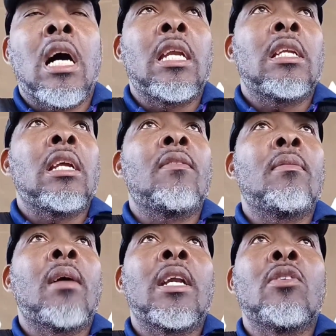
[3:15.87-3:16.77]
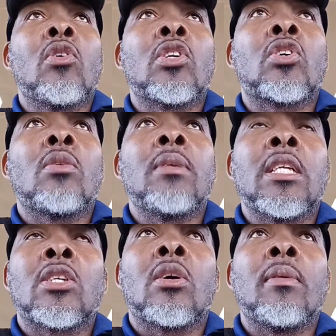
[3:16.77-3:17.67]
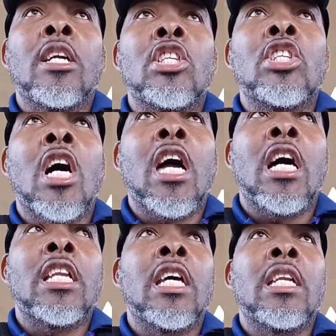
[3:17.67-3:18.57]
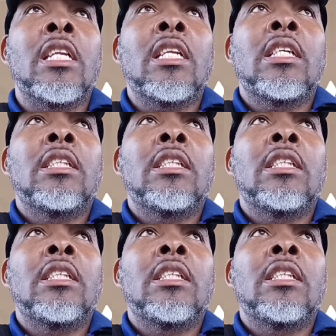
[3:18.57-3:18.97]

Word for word: And everybody run, come in, come enjoy. And then,